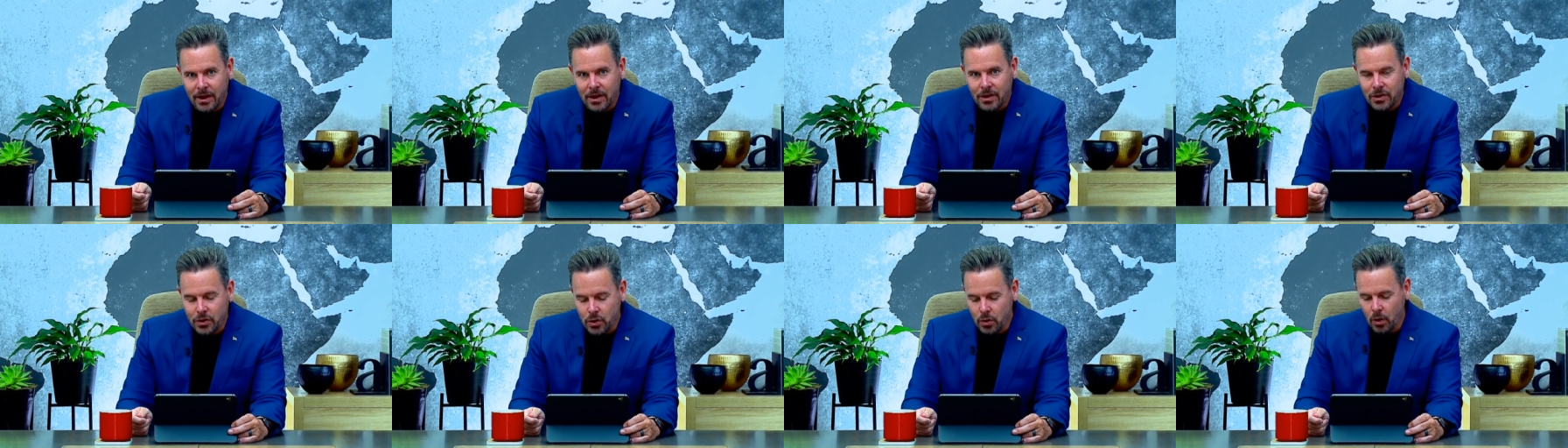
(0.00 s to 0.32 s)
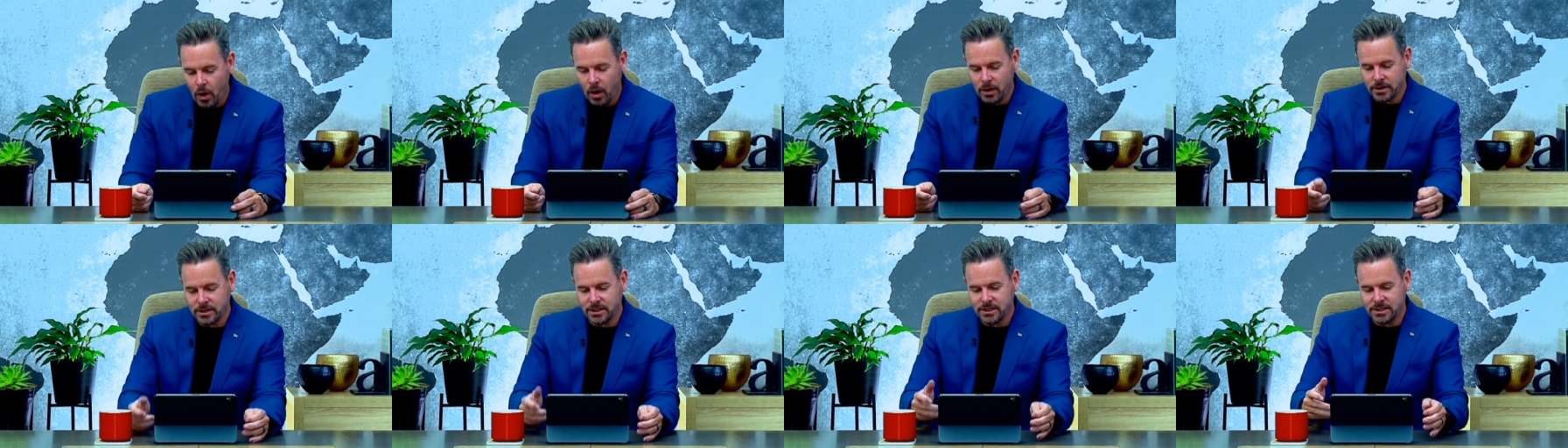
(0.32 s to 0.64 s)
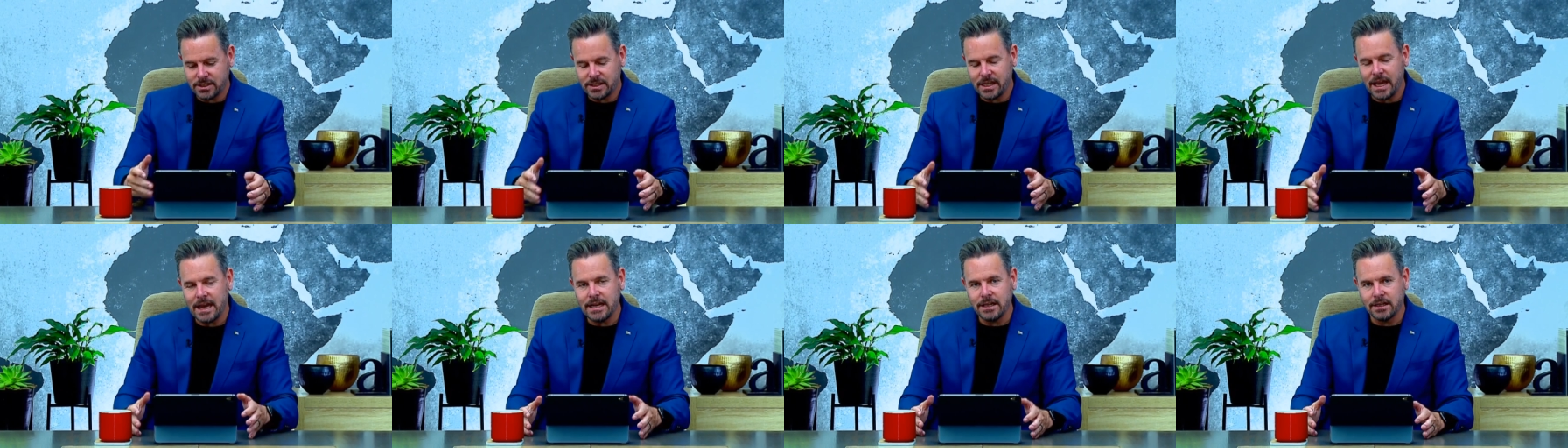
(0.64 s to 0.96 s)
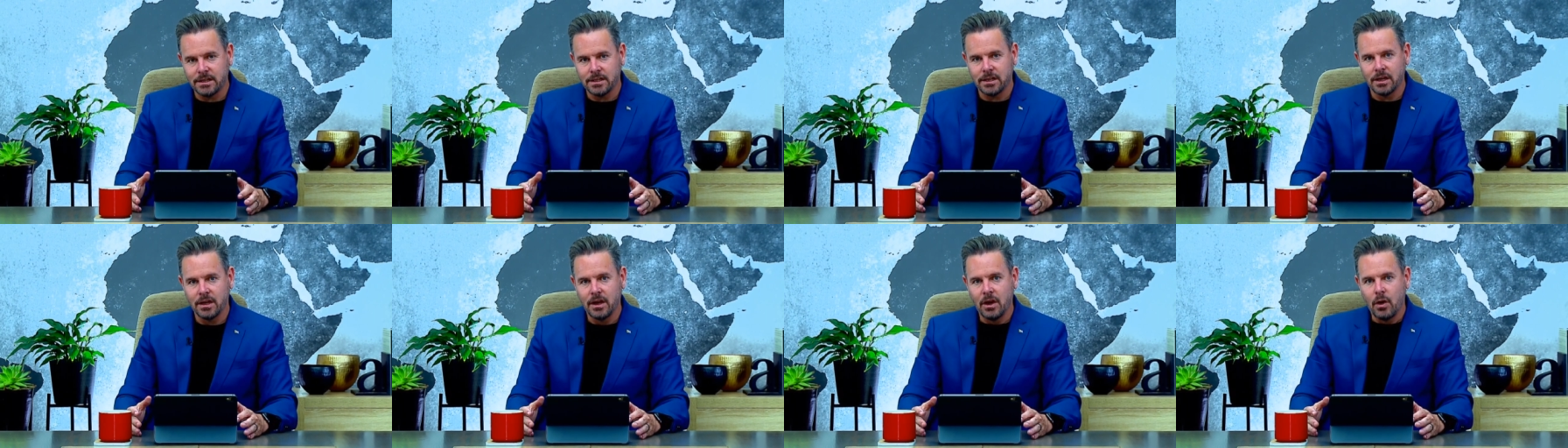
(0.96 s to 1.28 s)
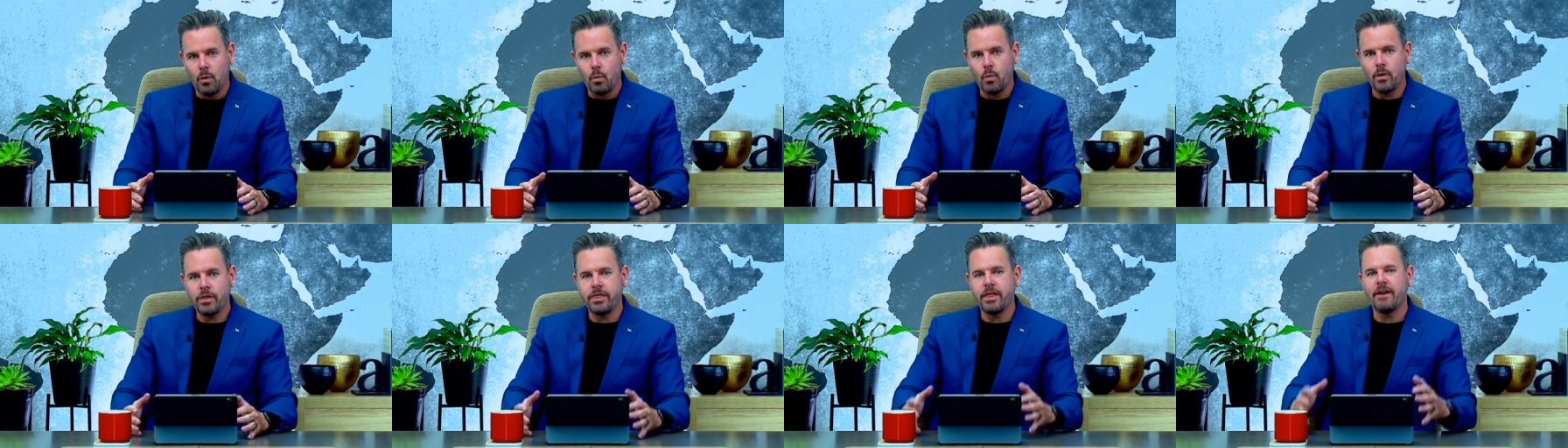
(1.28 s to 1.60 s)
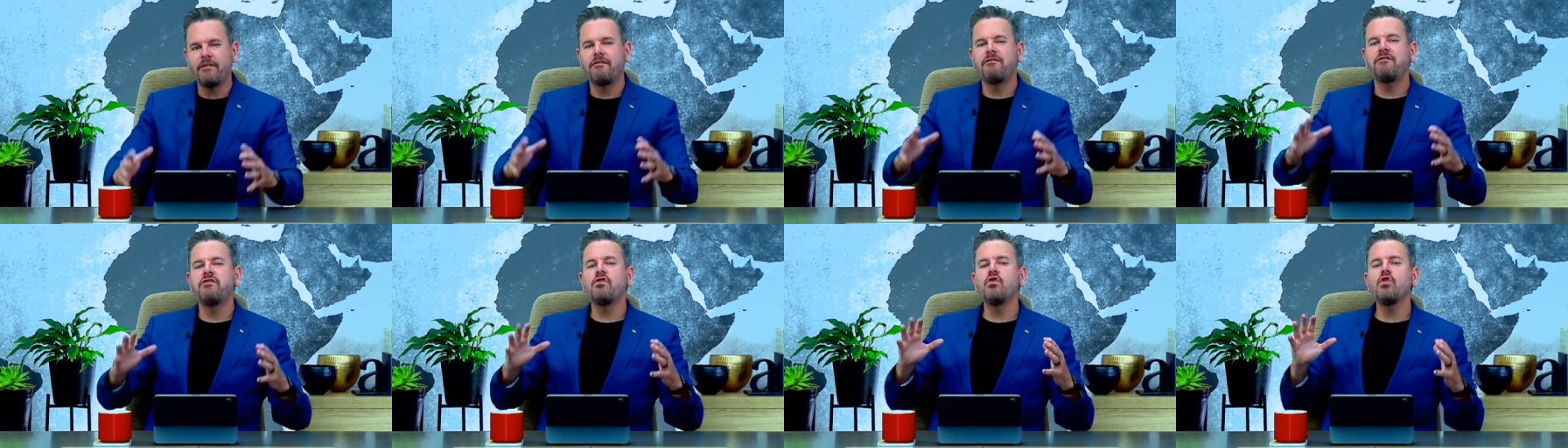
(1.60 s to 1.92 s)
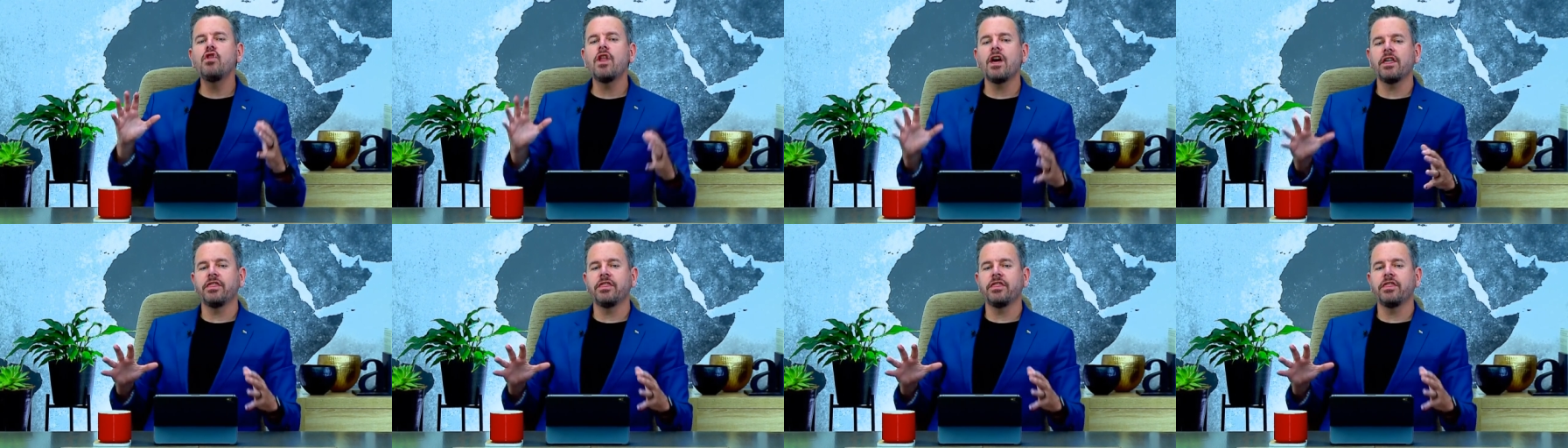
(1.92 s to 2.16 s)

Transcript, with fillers: you are sent with the full